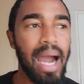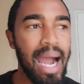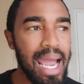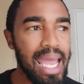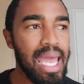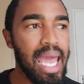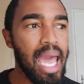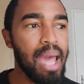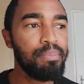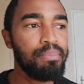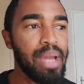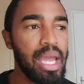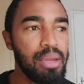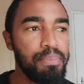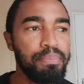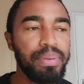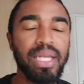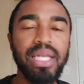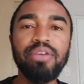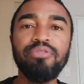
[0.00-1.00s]
I am a
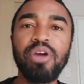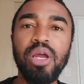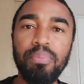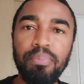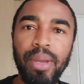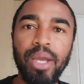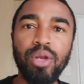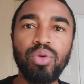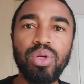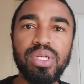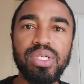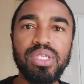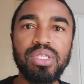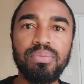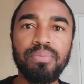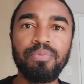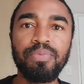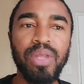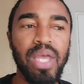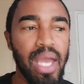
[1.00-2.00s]
believer in
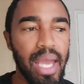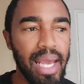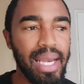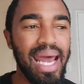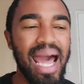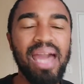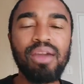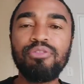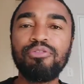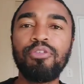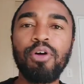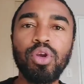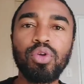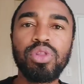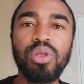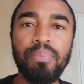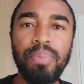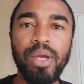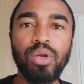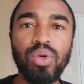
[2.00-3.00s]
Penuelism and I follow
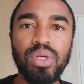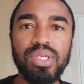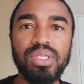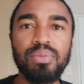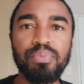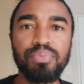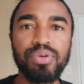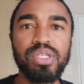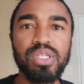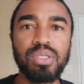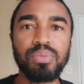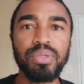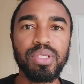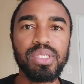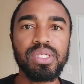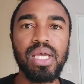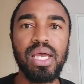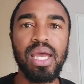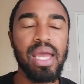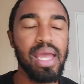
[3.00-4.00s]
the Penuelism
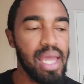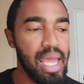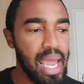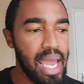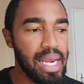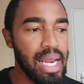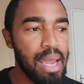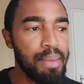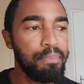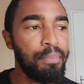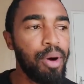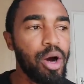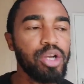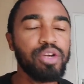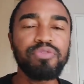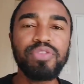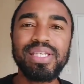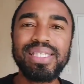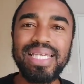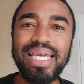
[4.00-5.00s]
principles. And I'm part
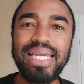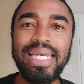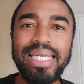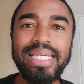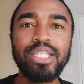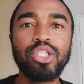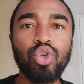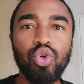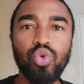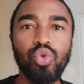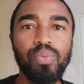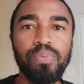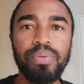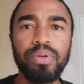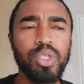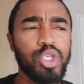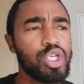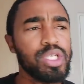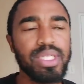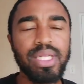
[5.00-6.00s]
of this elite group,
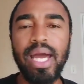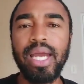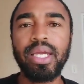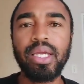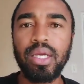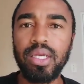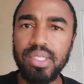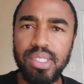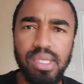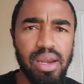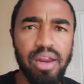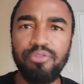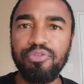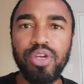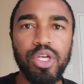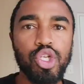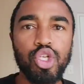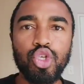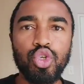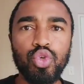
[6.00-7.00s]
just like South
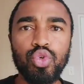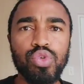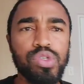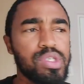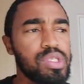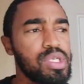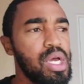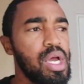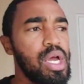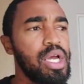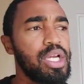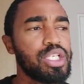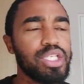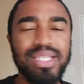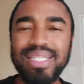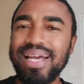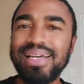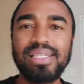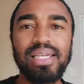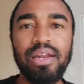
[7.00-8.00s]
African Jews,
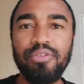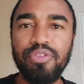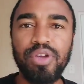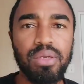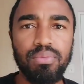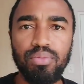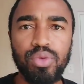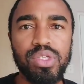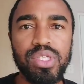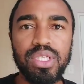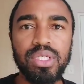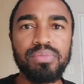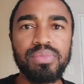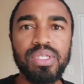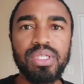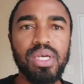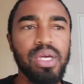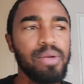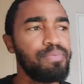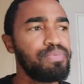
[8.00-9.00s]
just like South African
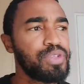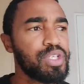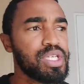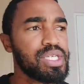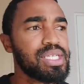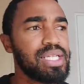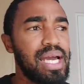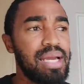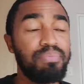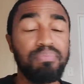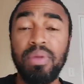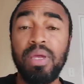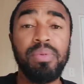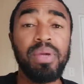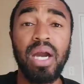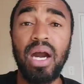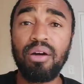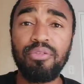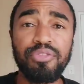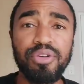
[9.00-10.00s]
Muslims, just like
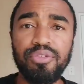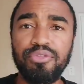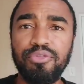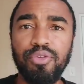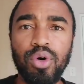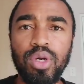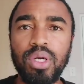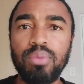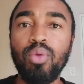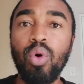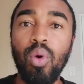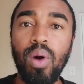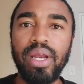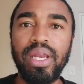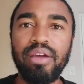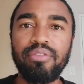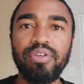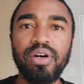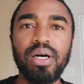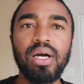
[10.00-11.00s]
maybe AfriForum or
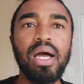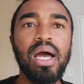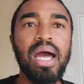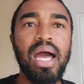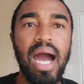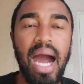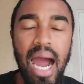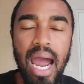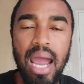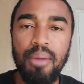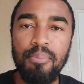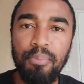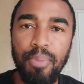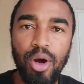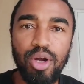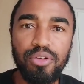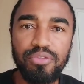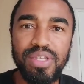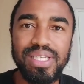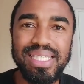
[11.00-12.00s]
whatever. I am
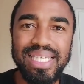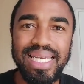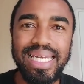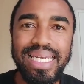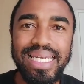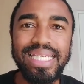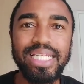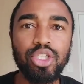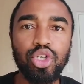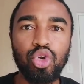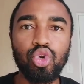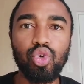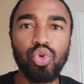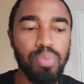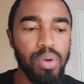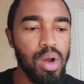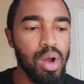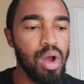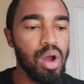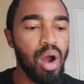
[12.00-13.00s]
part of this elite
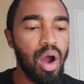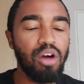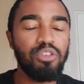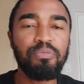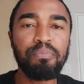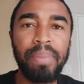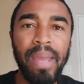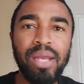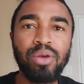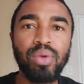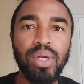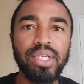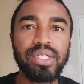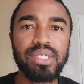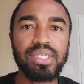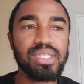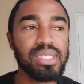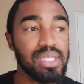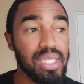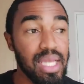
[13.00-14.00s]
group of
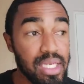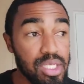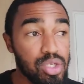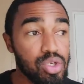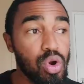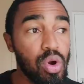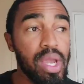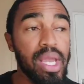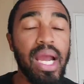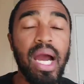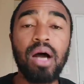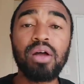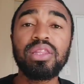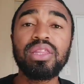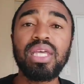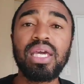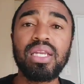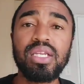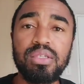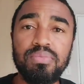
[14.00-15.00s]
Penuelists that is going
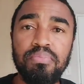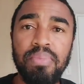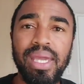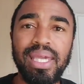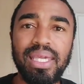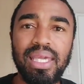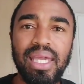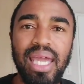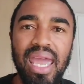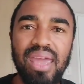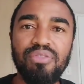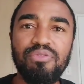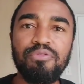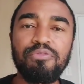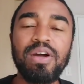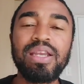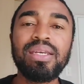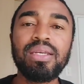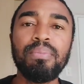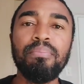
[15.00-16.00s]
out there and is making a
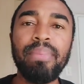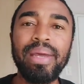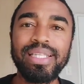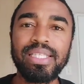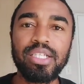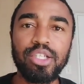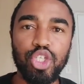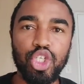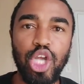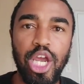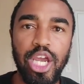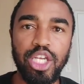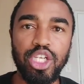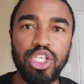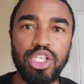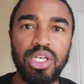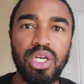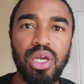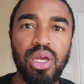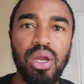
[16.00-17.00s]
fundamental
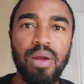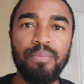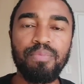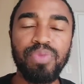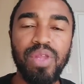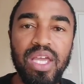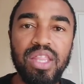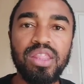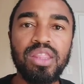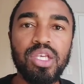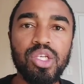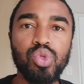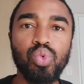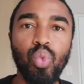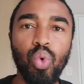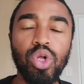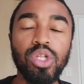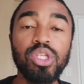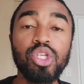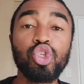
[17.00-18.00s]
change in this
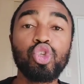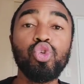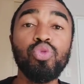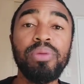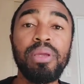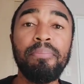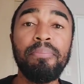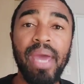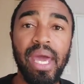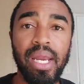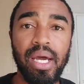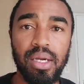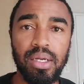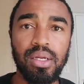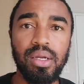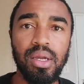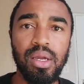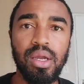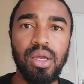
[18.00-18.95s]
world to be better.